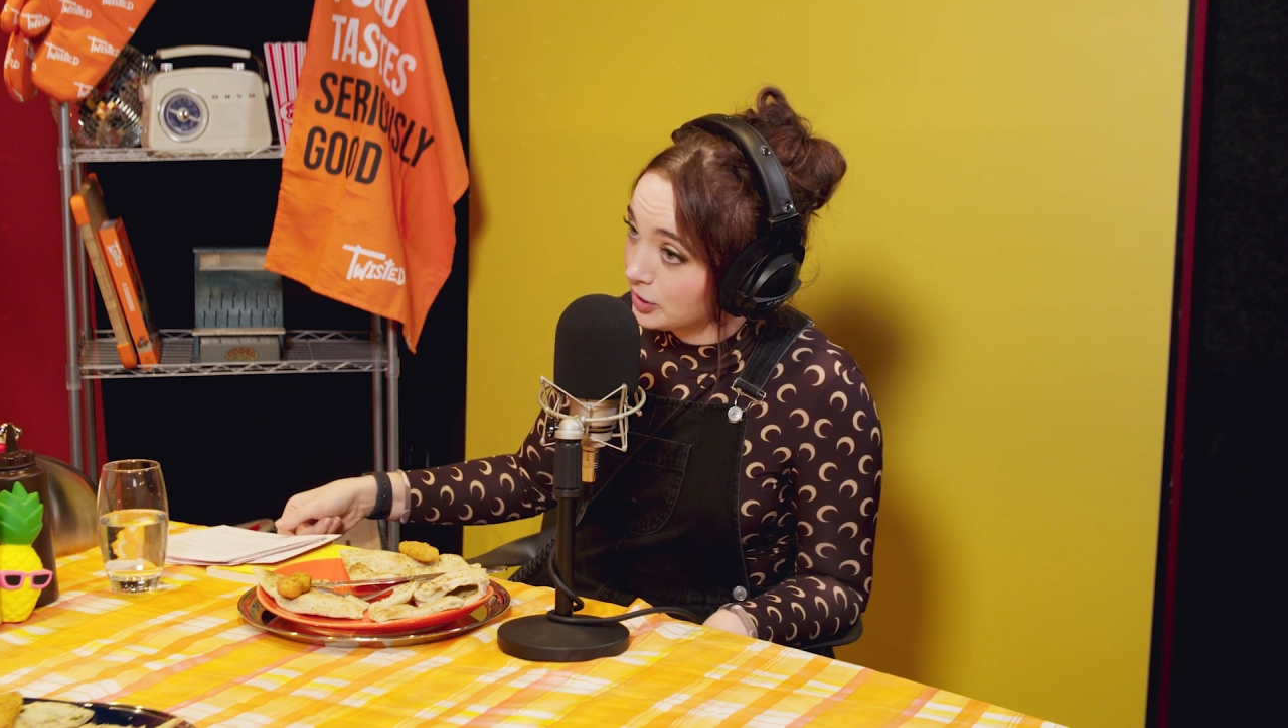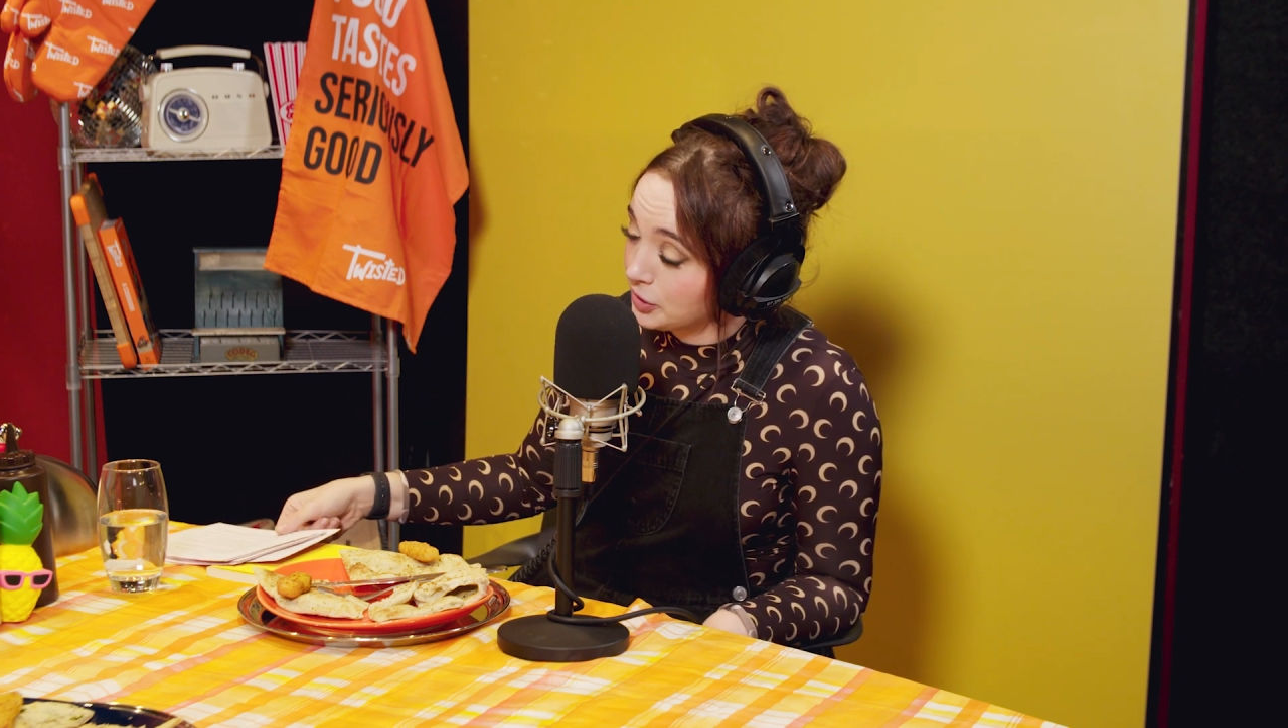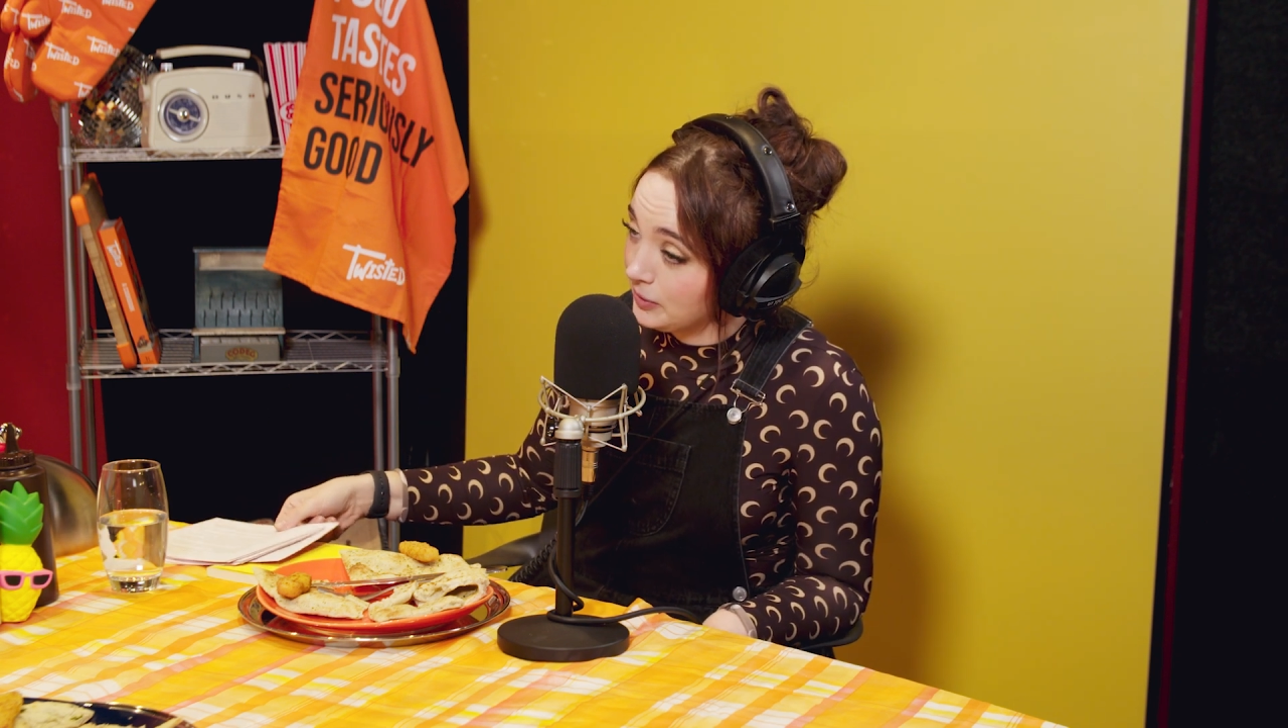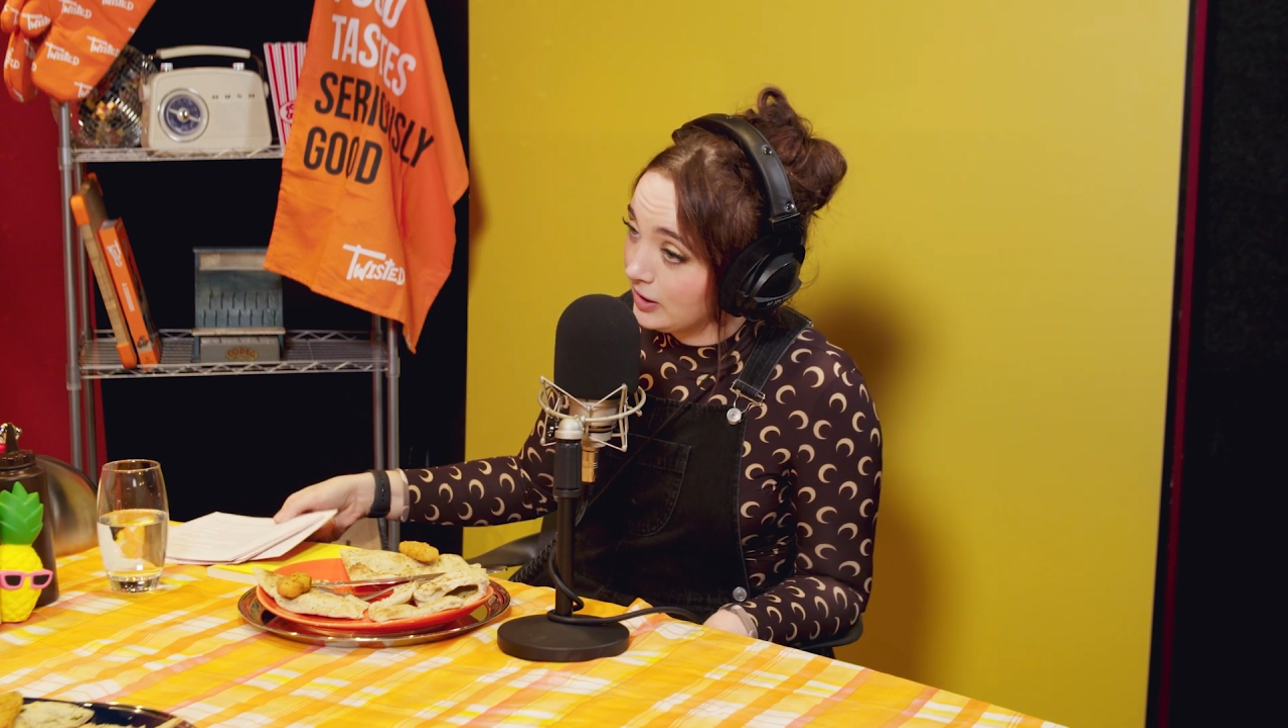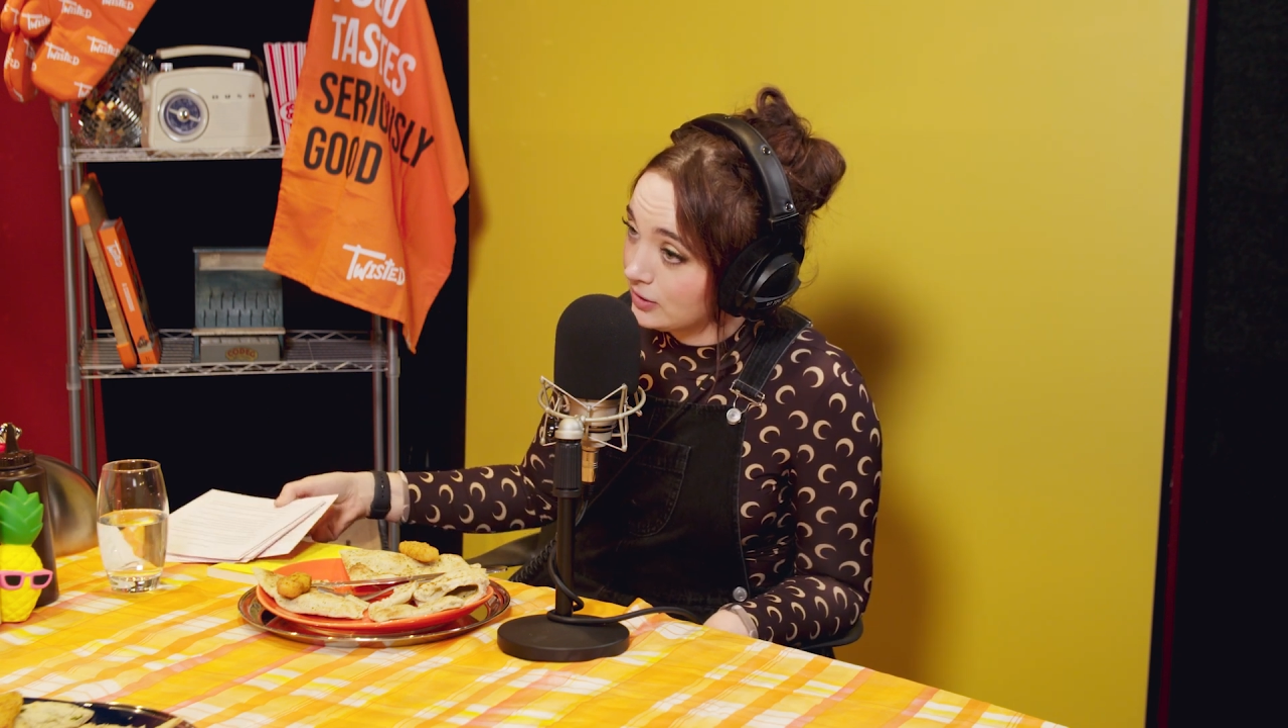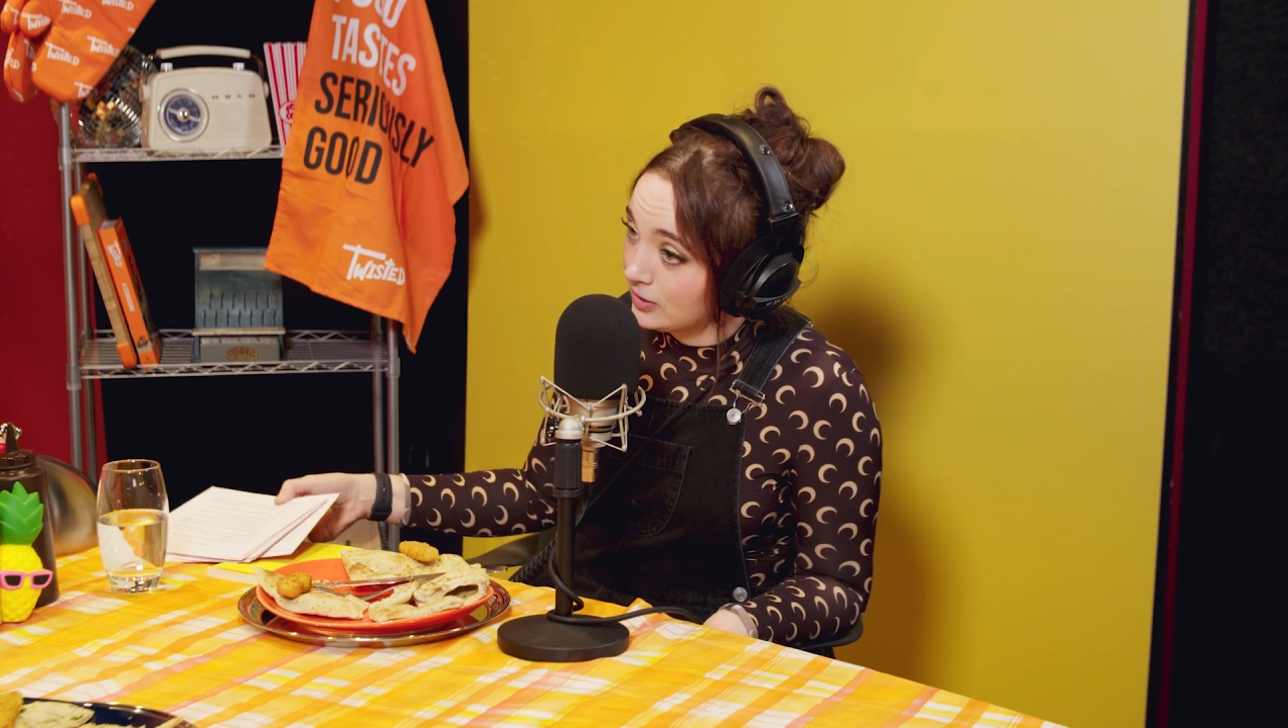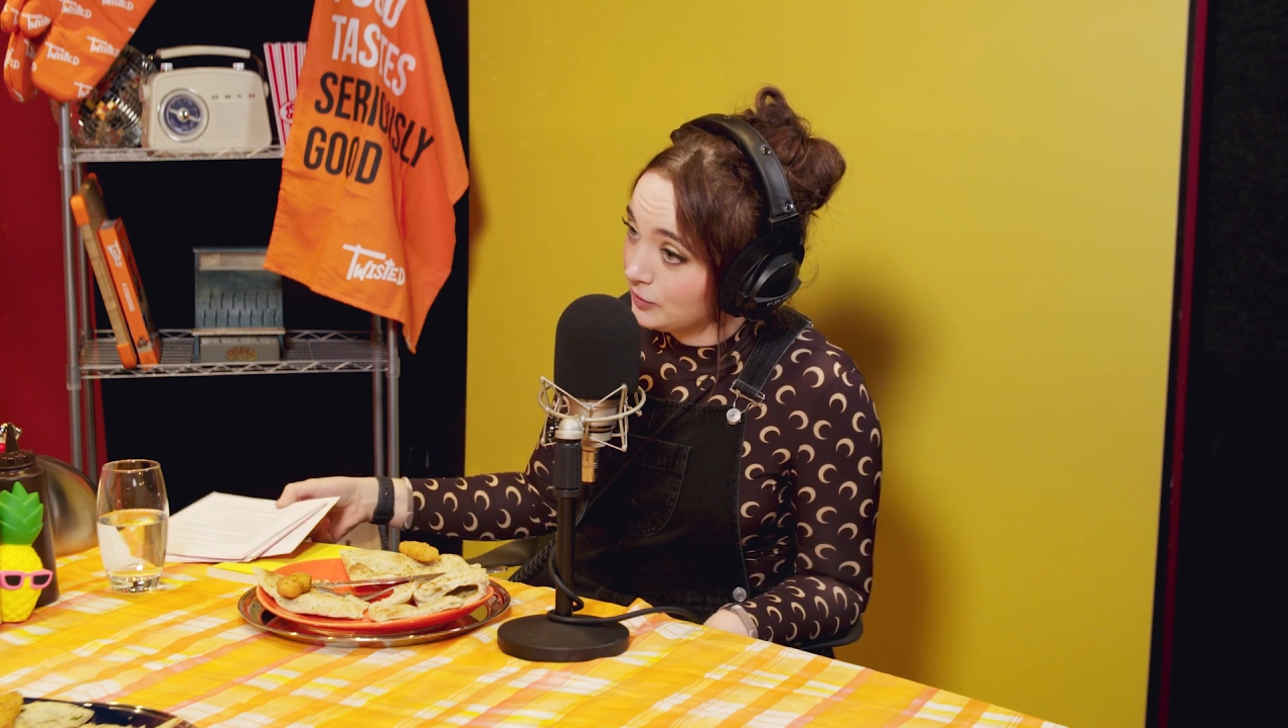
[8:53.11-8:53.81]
your way into the